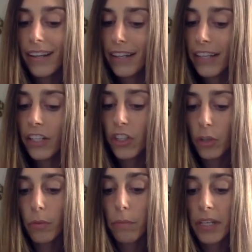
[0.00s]
Eating
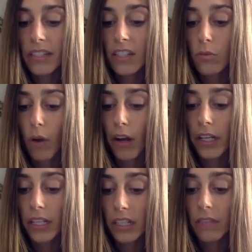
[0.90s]
human beings is wrong
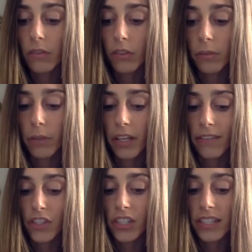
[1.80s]
and evil, the
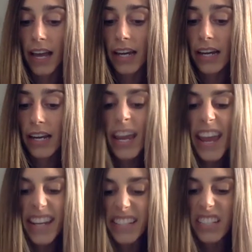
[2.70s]
BFG said.
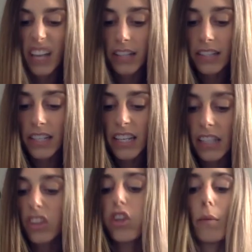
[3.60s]
It is guzzly and
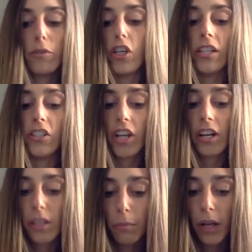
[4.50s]
glumptious,
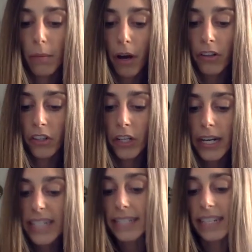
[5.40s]
shouted the blood bottler.
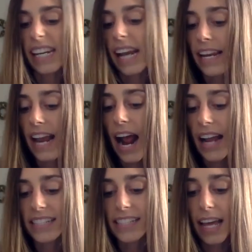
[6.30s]
And tonight
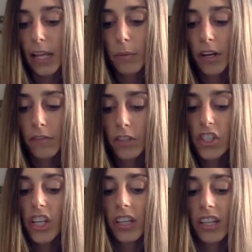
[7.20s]
I is galloping off to
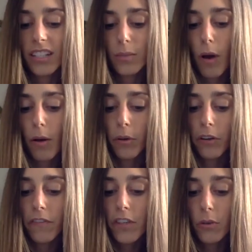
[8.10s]
Chile to swallow
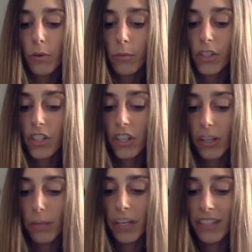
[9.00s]
a few human
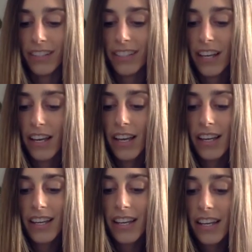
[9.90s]
chili beans.
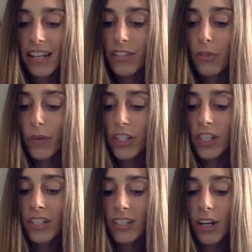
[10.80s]
Is you
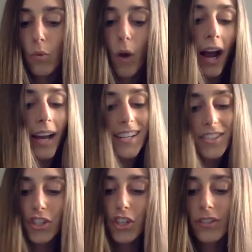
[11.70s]
wishing to know why I
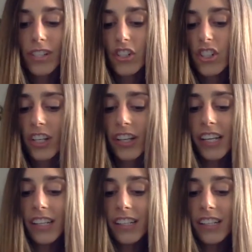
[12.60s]
is choosing Chile?